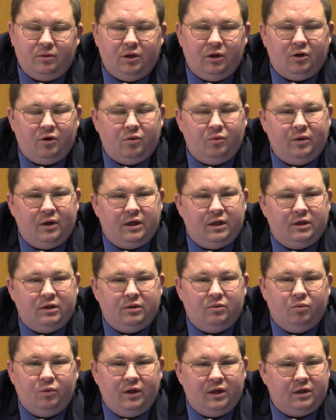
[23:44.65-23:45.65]
We
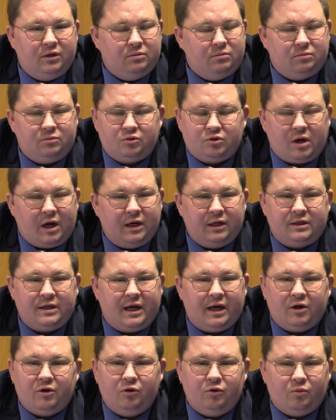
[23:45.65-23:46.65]
can try to
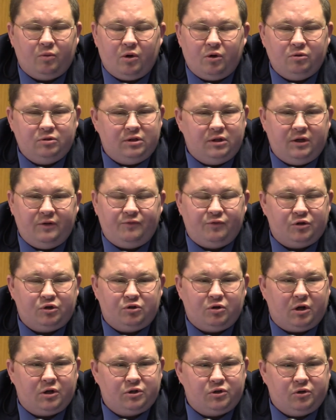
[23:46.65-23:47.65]
tackle the roads and
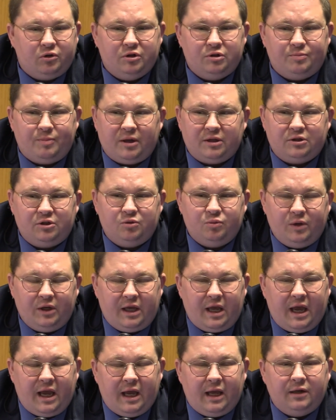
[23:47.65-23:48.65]
infrastructure as best as we
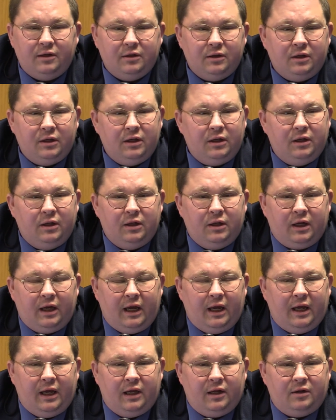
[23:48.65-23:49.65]
can,
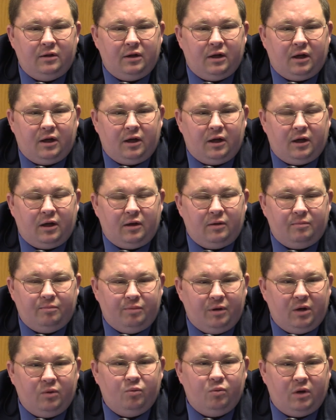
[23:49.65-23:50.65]

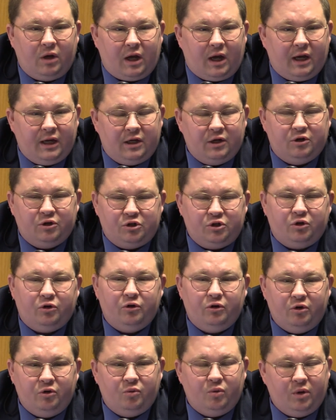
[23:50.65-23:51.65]
but I can
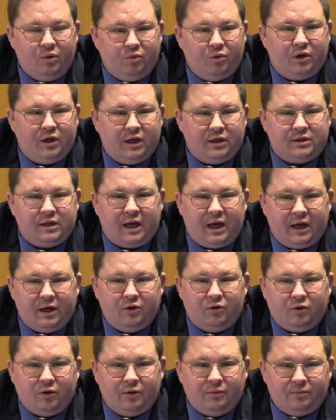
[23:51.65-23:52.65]
assure you we will get to
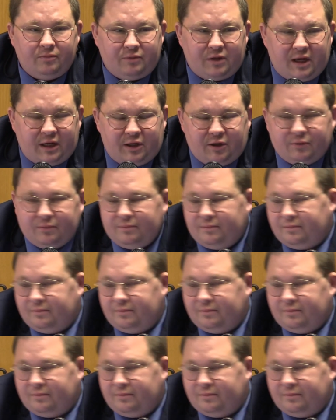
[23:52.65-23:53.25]
Hagedorn. Thank you.